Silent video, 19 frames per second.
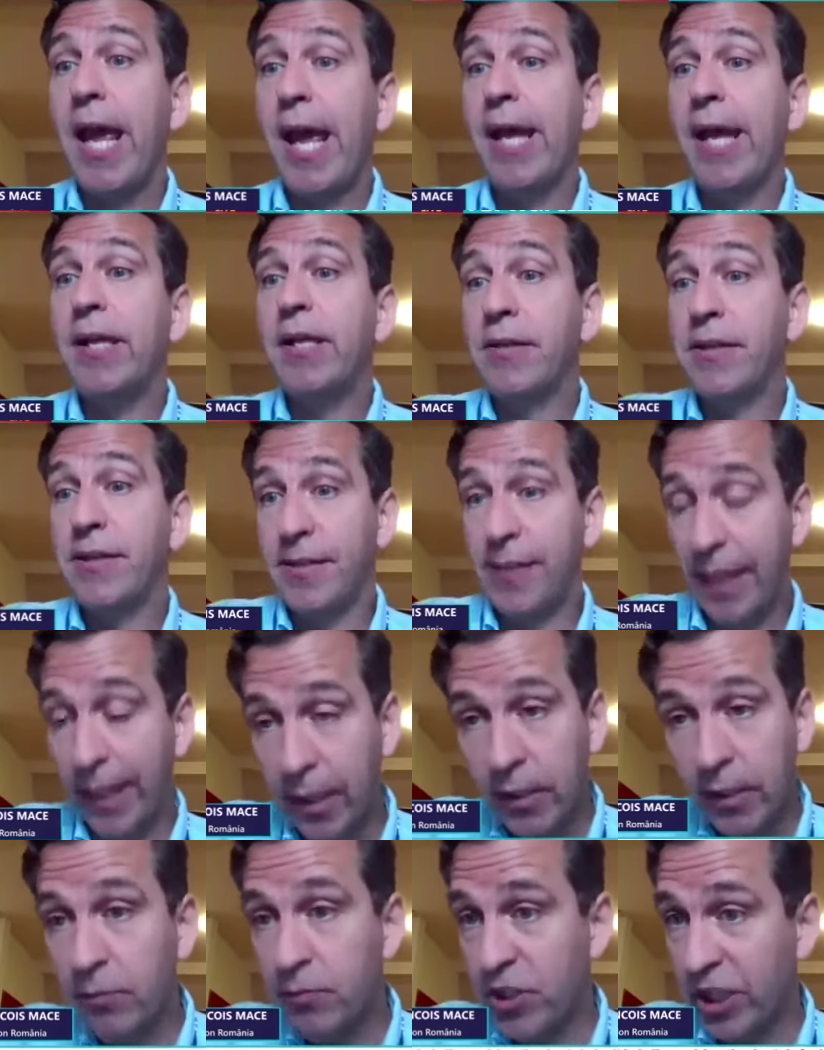And the
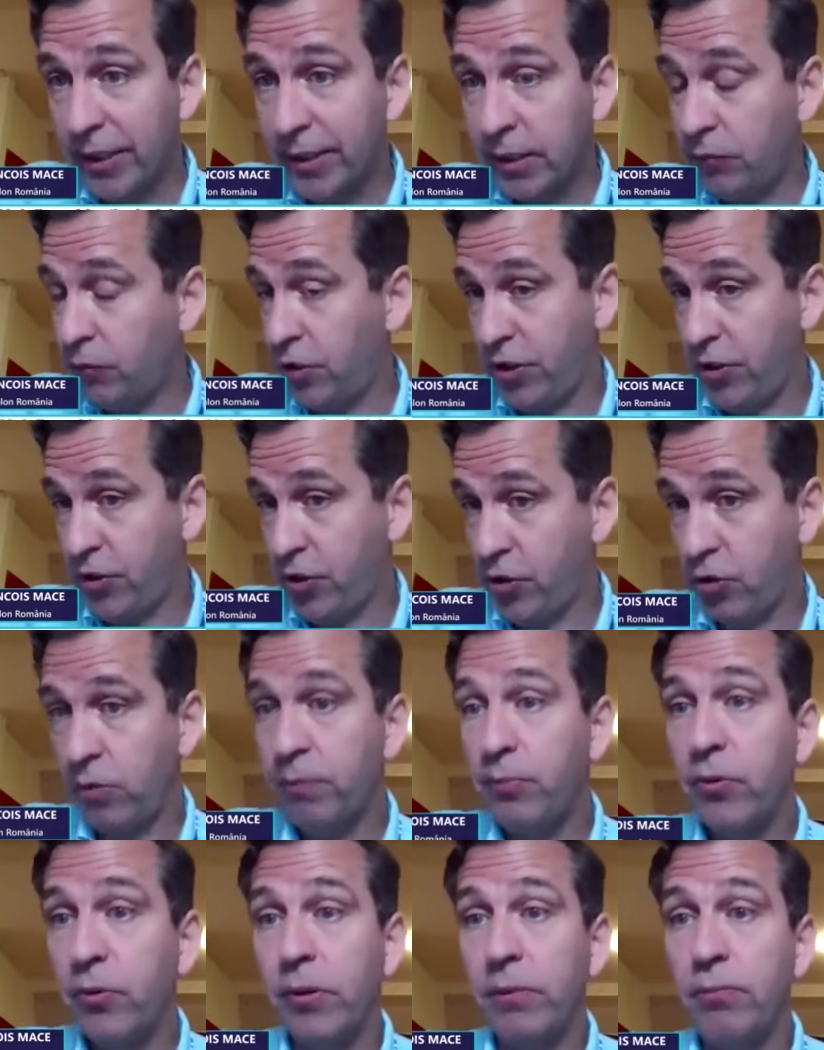second objective, which is
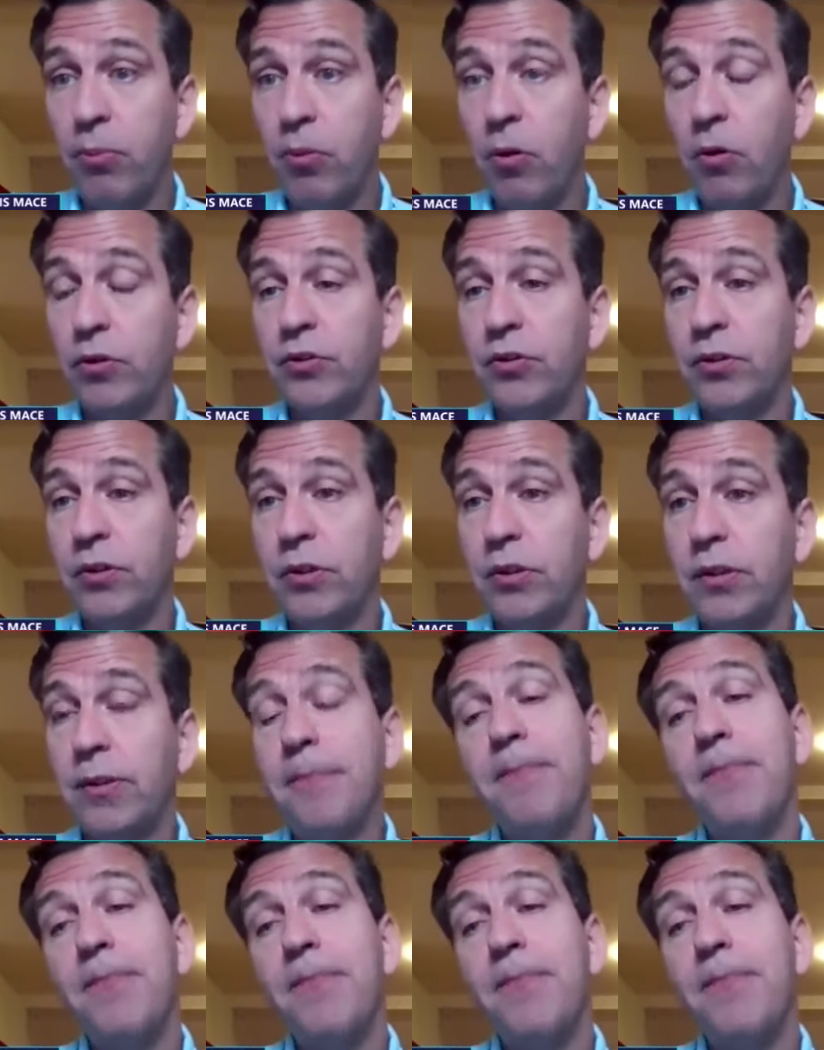super important,